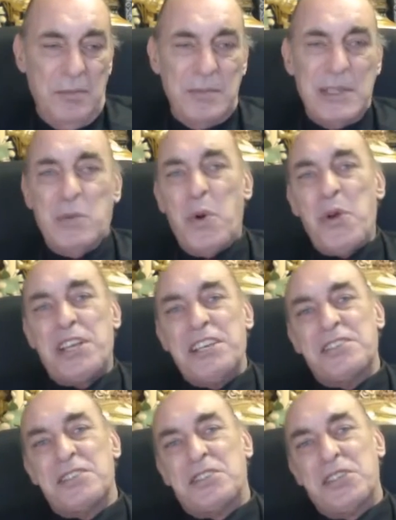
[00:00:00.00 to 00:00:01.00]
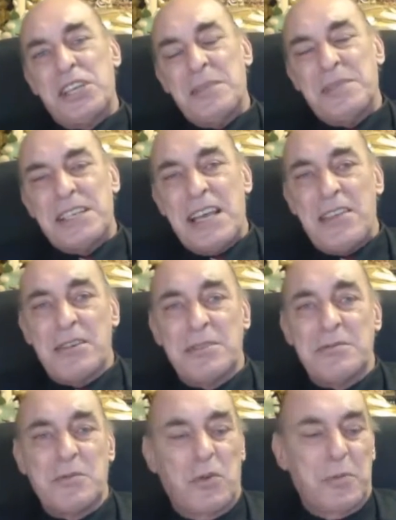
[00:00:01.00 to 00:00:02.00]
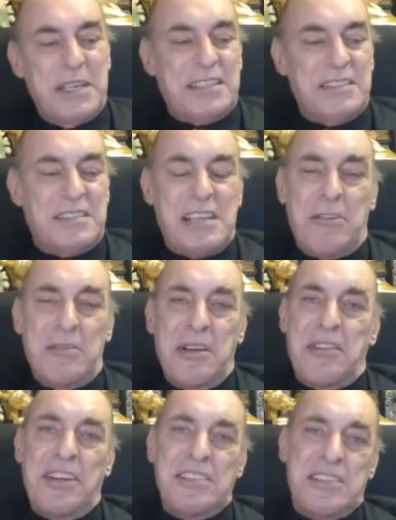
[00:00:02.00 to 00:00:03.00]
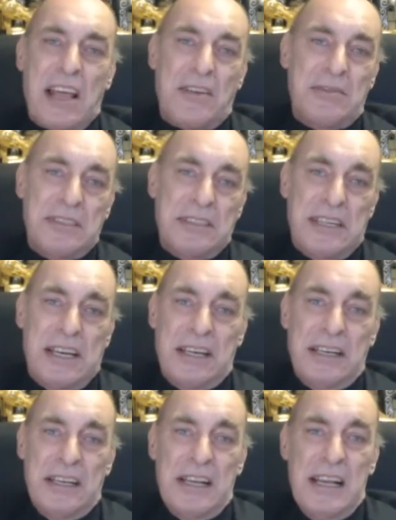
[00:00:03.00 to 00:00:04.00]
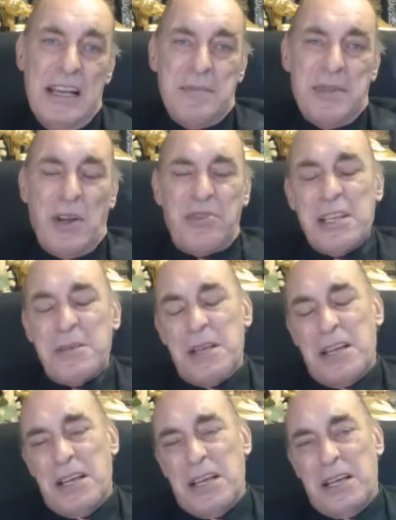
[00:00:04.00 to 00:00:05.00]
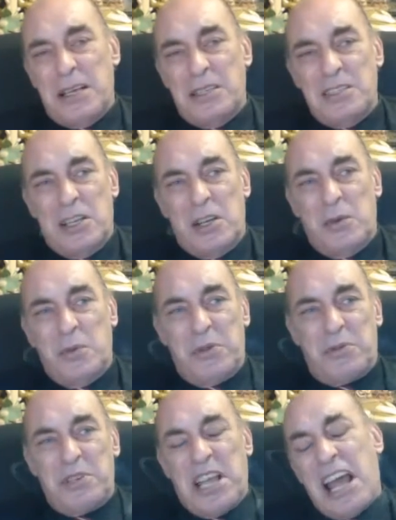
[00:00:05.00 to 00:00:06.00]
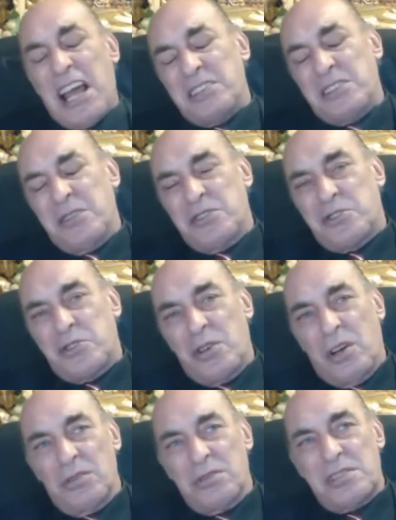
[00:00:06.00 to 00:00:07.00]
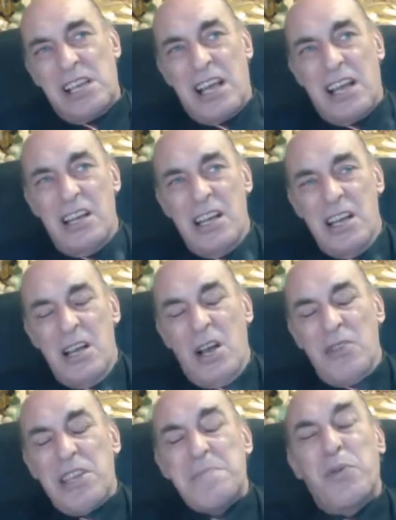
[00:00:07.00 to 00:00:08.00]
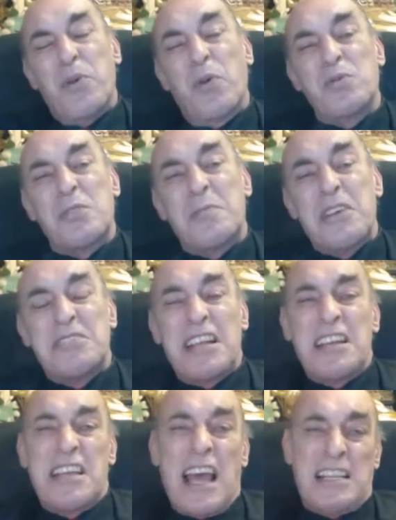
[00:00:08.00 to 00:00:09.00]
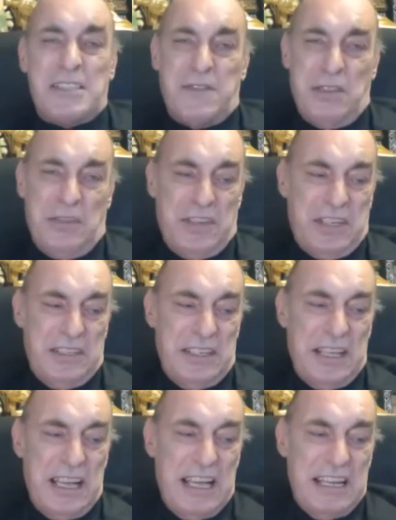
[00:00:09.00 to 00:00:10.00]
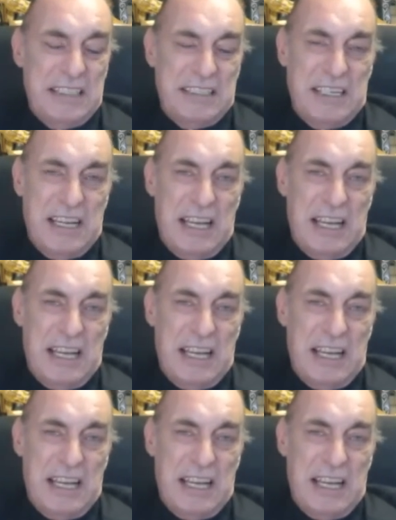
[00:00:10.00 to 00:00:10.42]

working as a team together, and we'll all be consulting with each other. And but I think with regards to the trolls, I think Paul's almost had a guts full of it, and